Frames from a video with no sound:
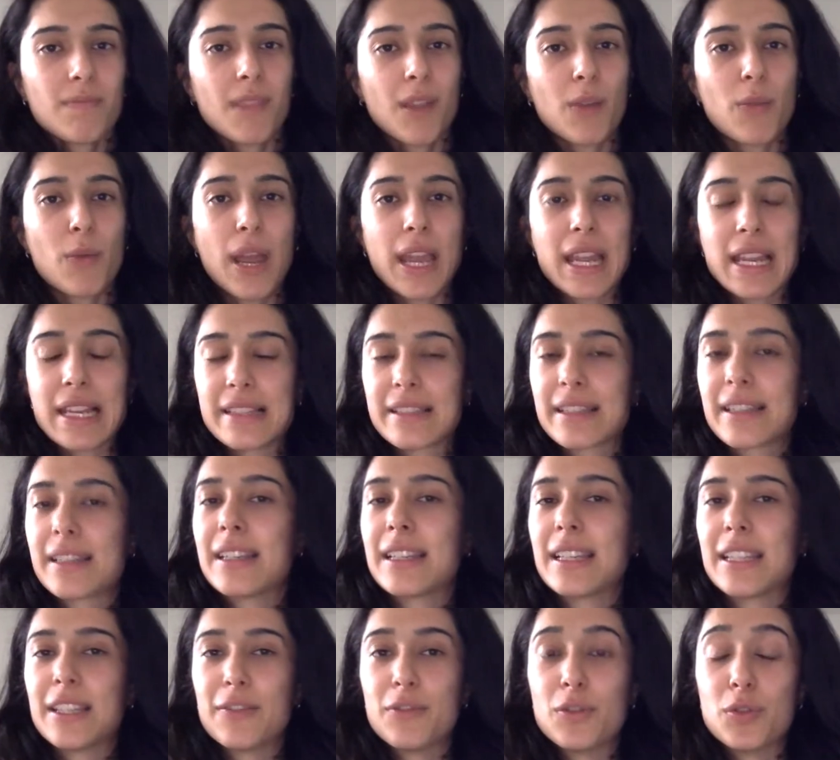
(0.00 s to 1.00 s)
where he's going to
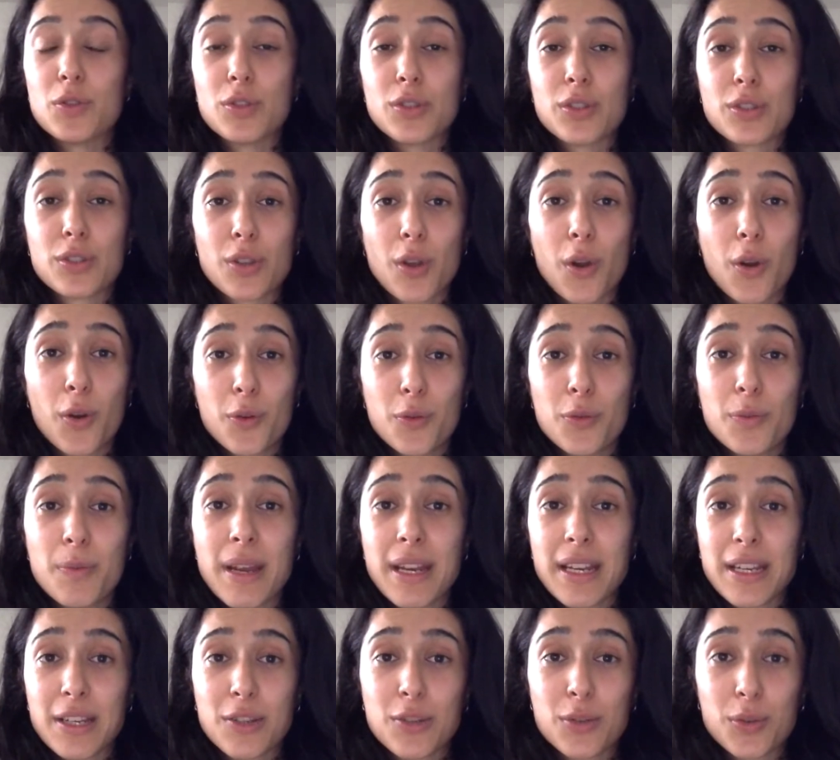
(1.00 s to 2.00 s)
give you so
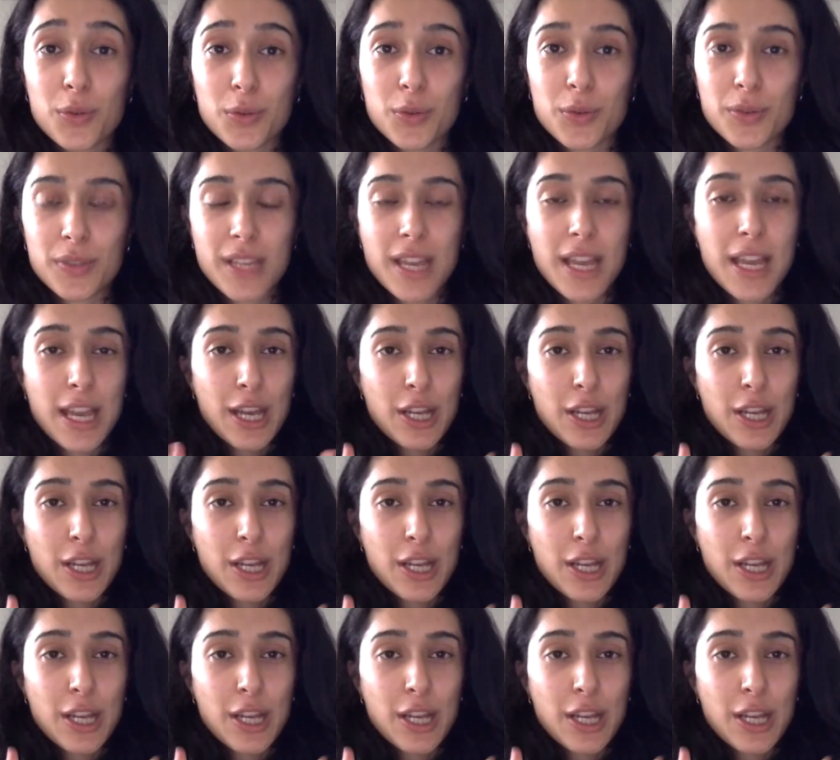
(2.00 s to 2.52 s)
many tools.